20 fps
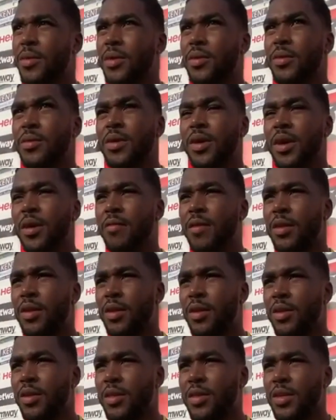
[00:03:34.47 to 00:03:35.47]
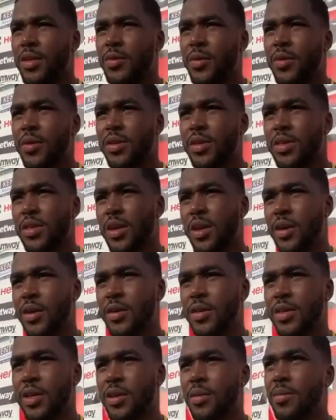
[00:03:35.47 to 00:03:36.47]
We know they have a lot of T20
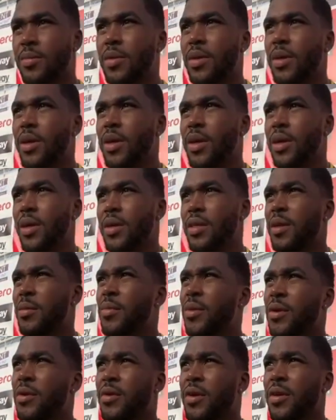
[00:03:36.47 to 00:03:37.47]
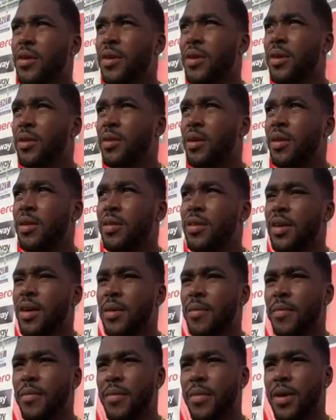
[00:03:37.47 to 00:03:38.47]
stars and they play great cricket all the
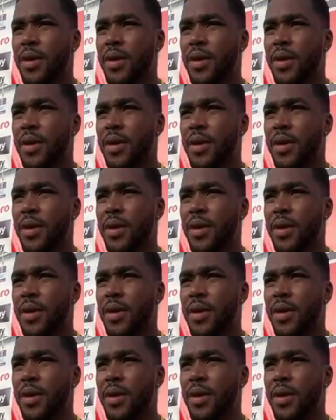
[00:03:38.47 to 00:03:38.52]
time.